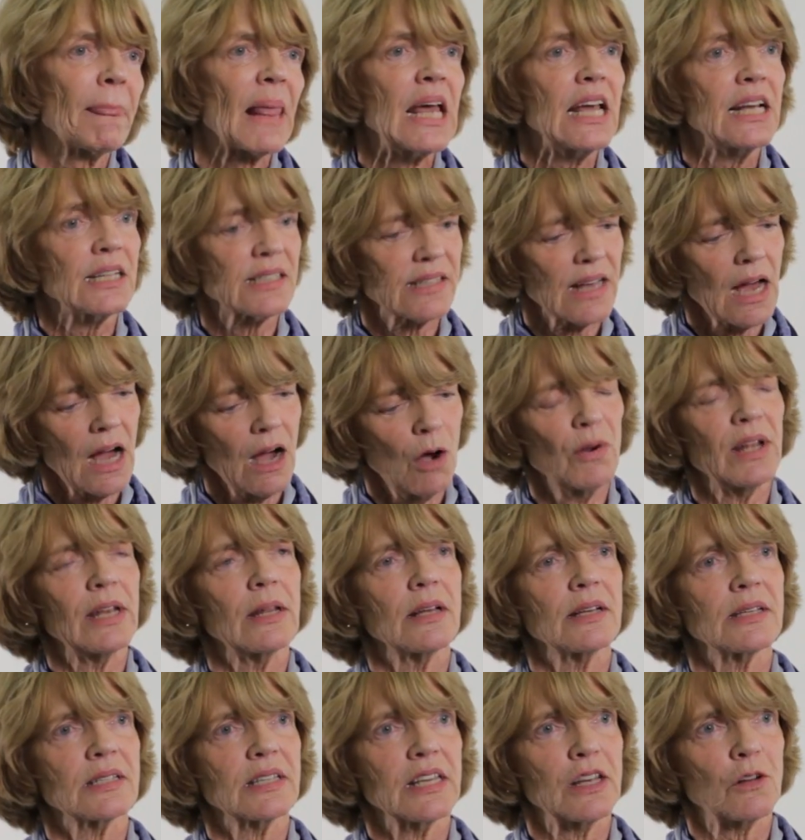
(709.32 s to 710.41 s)
It's how it
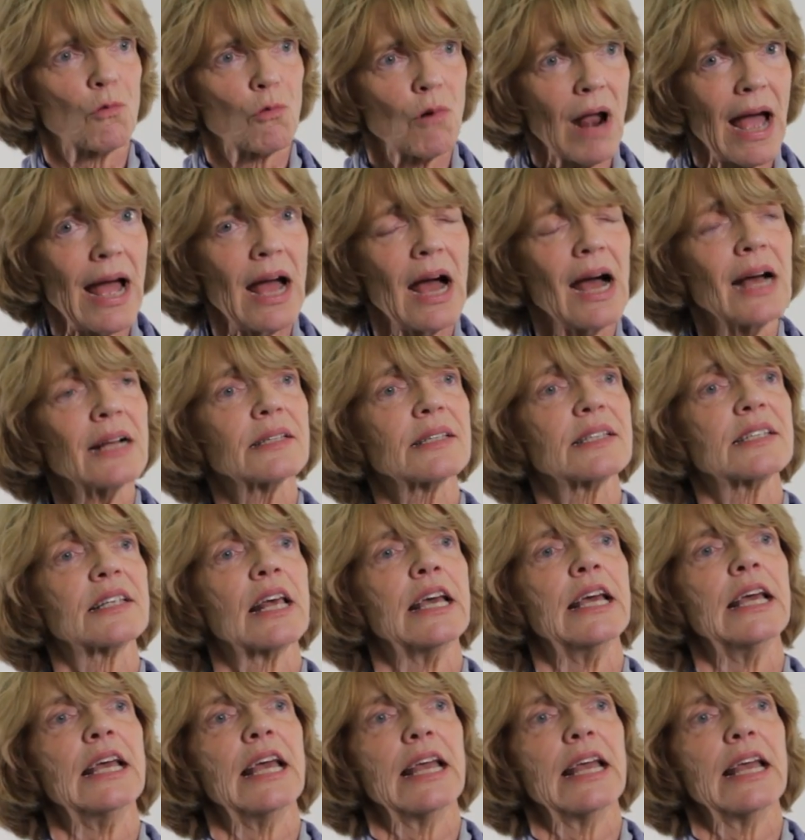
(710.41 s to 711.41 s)
is in rats,